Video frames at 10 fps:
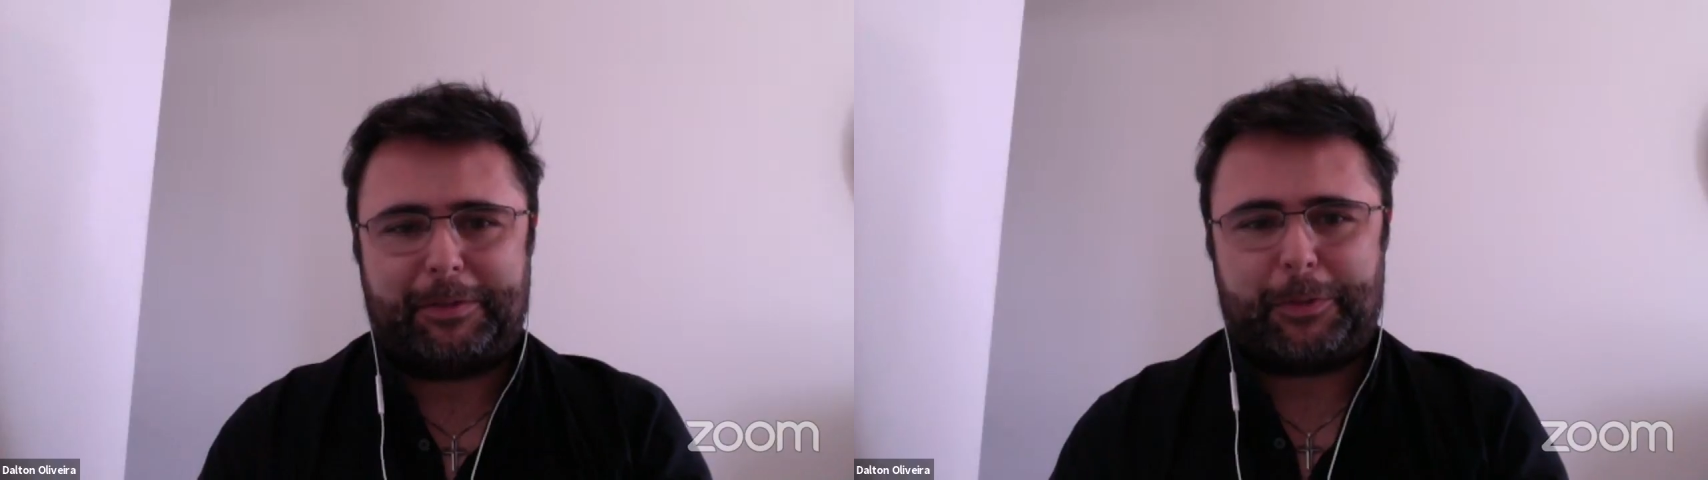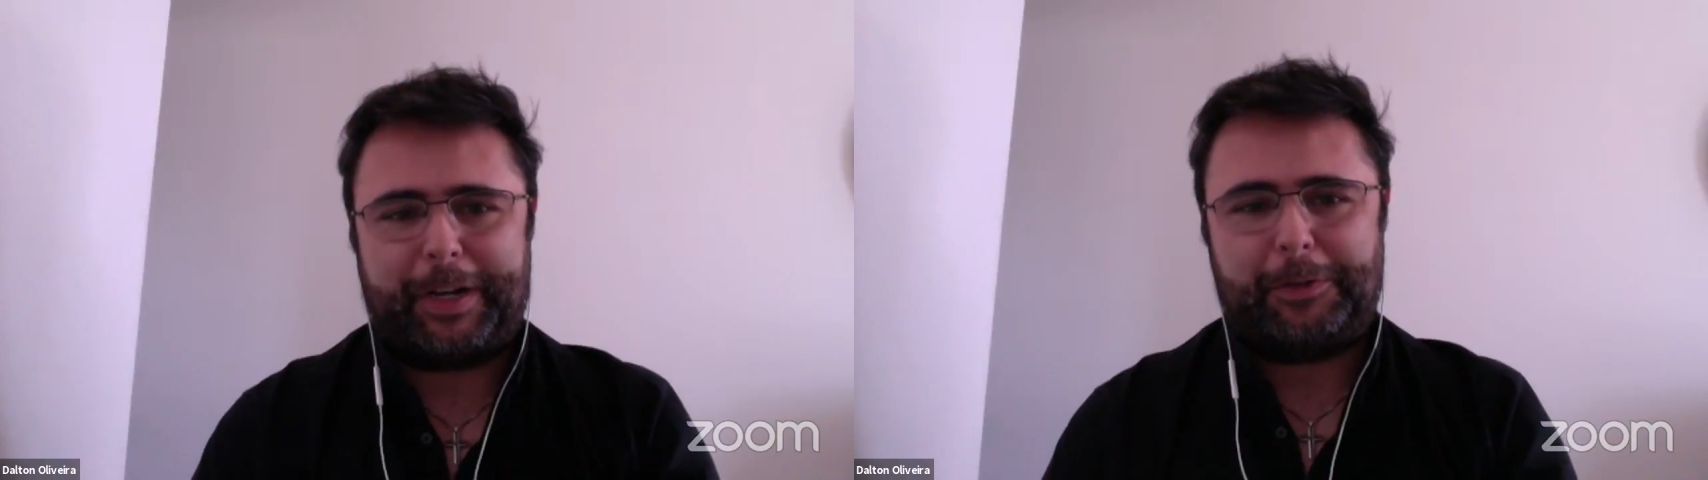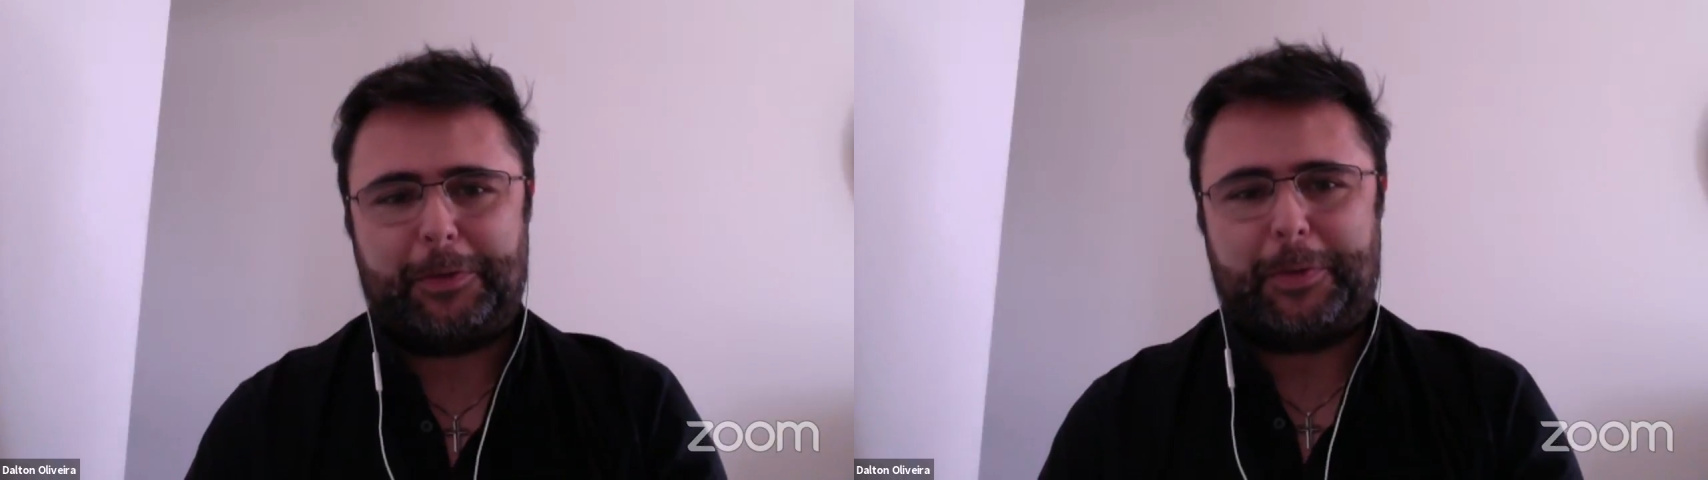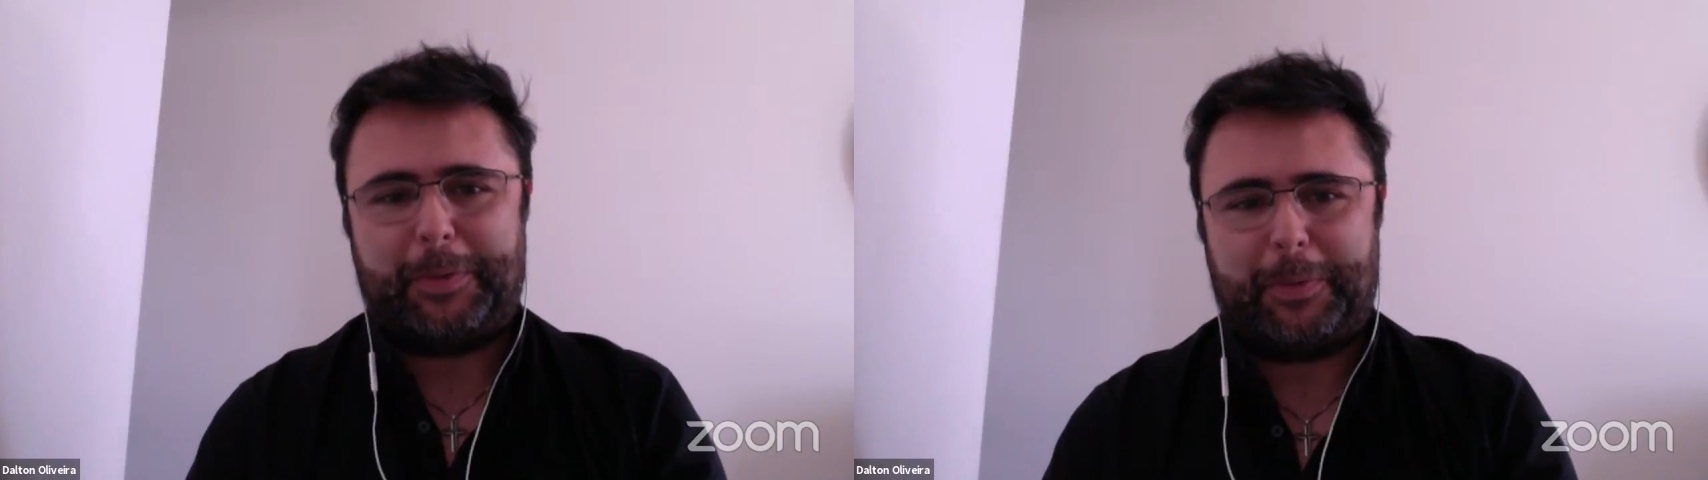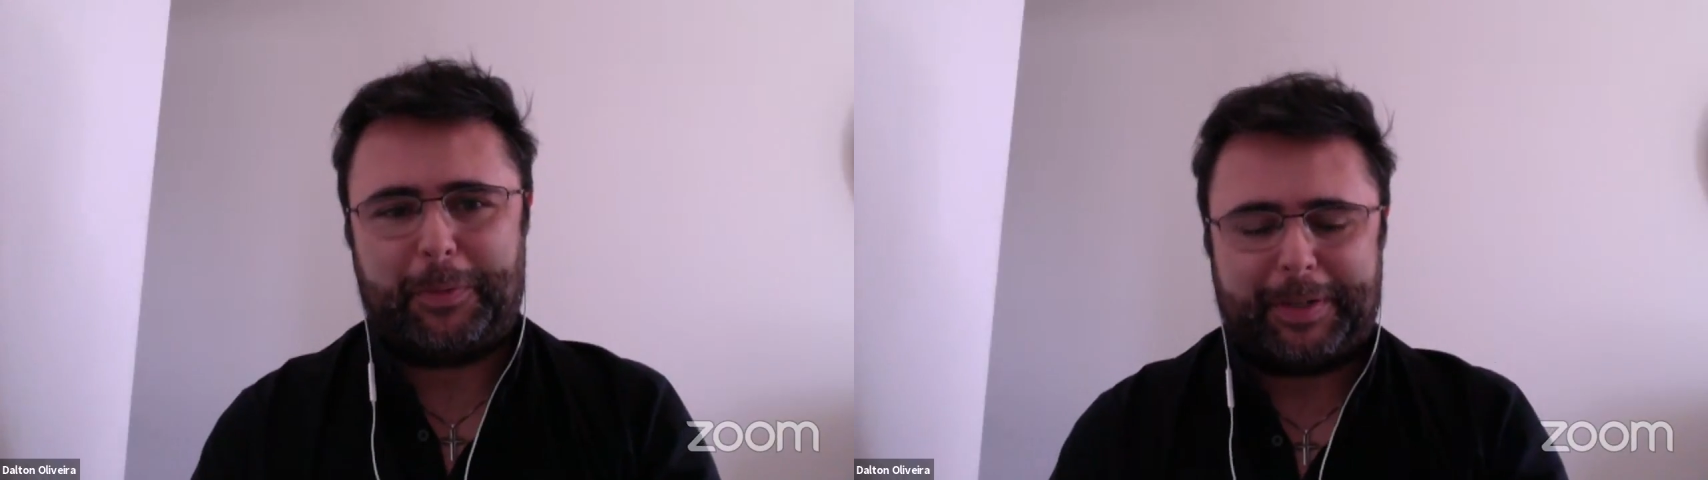try
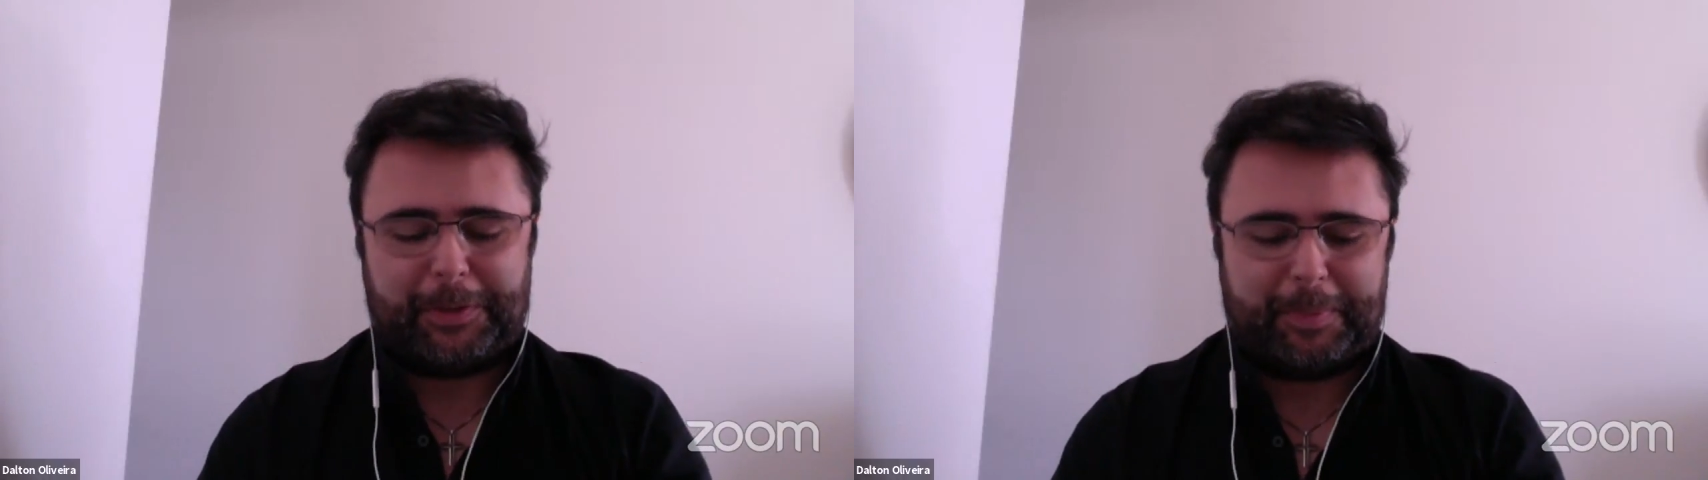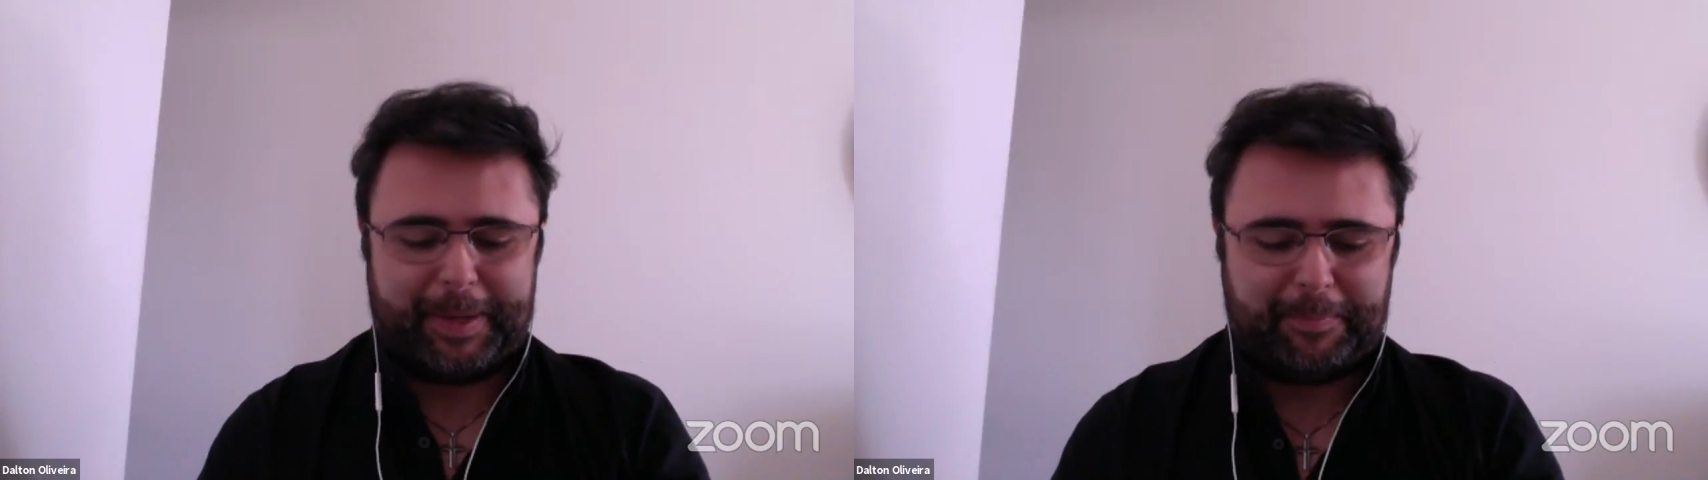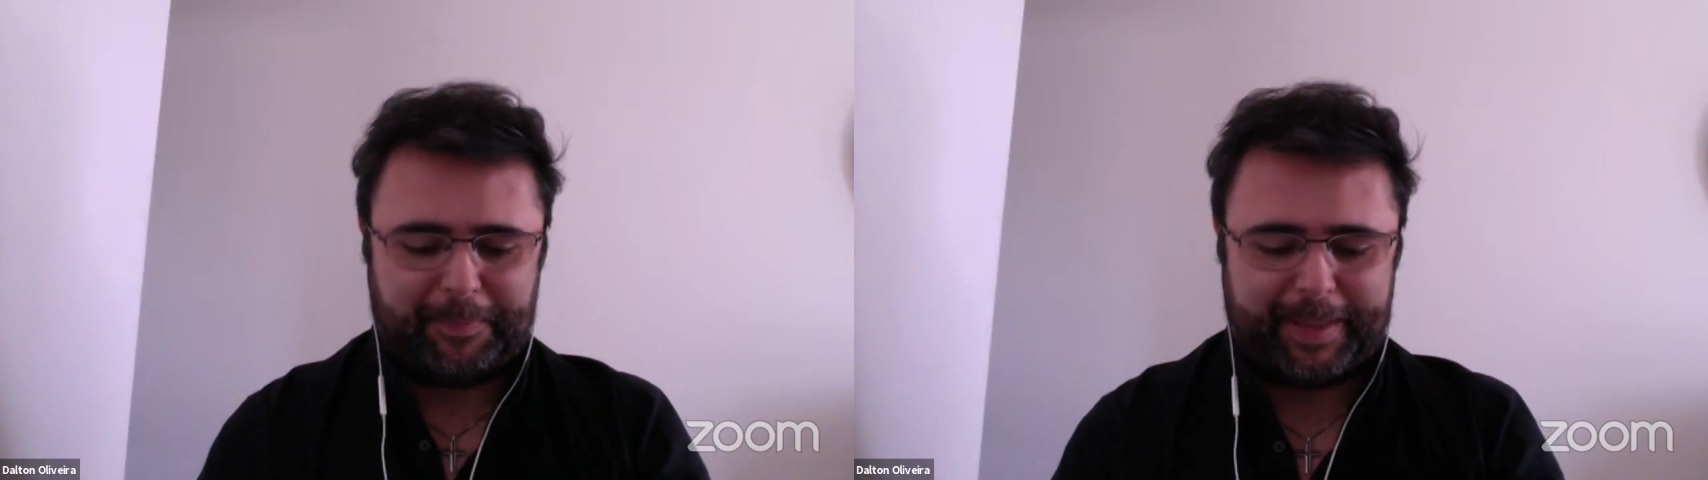to resume.